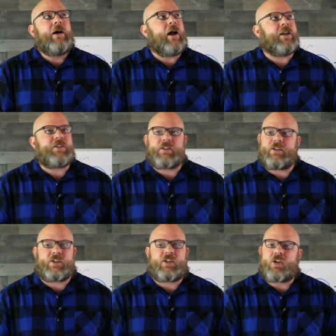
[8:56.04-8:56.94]
And it's
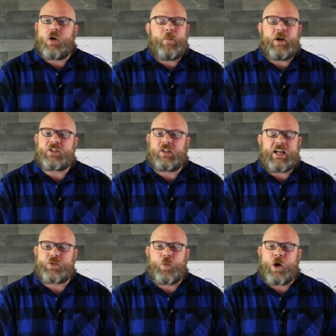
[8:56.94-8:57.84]
so much
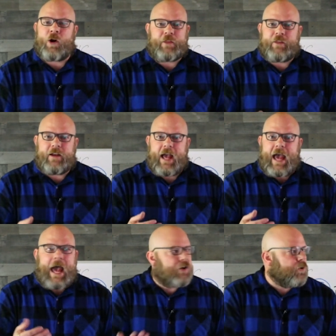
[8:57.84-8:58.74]
less work than
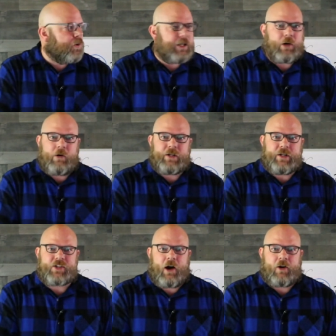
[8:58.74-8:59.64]
actually going to
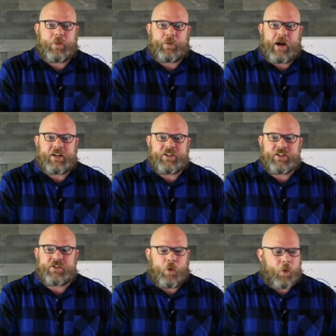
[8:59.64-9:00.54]
soccer
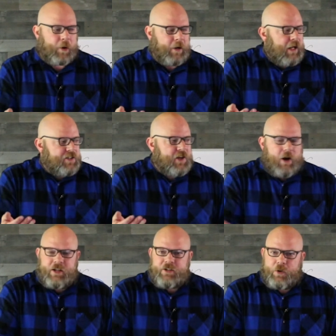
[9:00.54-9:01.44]
practice or
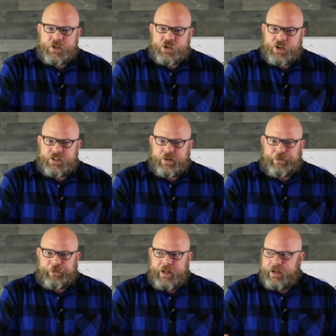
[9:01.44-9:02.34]
talking to a trusted
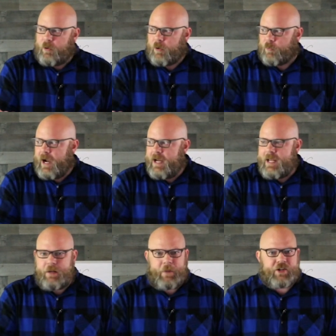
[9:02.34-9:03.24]
friend or writing
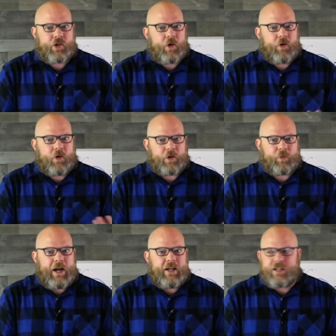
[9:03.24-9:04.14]
in my journal or
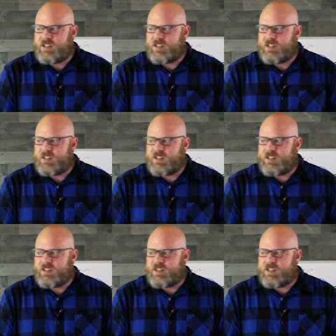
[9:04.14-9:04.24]
writing a